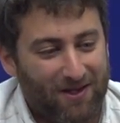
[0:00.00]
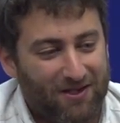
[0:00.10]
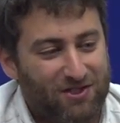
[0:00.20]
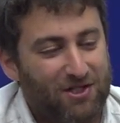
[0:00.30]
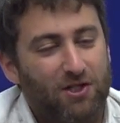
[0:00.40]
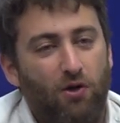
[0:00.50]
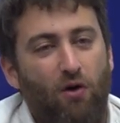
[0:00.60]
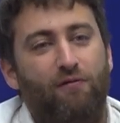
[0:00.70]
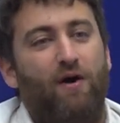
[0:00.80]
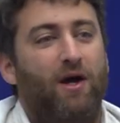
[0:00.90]
see
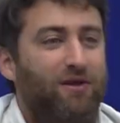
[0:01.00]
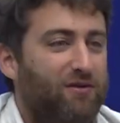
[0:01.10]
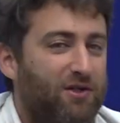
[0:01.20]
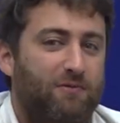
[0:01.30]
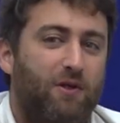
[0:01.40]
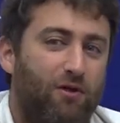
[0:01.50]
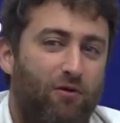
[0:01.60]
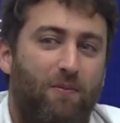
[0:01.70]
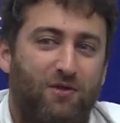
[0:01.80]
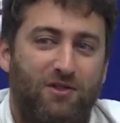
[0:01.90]
your fight as being
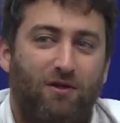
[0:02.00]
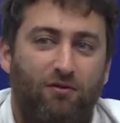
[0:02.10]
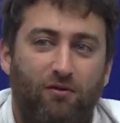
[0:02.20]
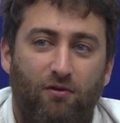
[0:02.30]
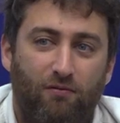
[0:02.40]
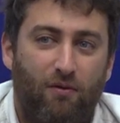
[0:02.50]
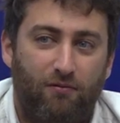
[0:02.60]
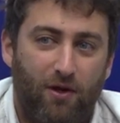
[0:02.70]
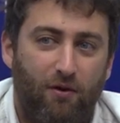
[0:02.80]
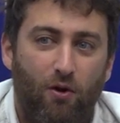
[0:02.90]
representative of
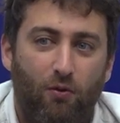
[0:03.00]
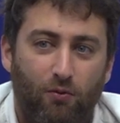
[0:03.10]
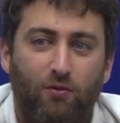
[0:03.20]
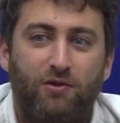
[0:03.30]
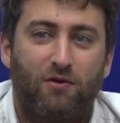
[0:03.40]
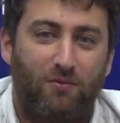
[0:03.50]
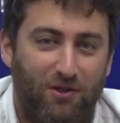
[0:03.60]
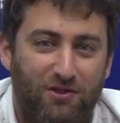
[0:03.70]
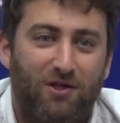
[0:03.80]
their own also means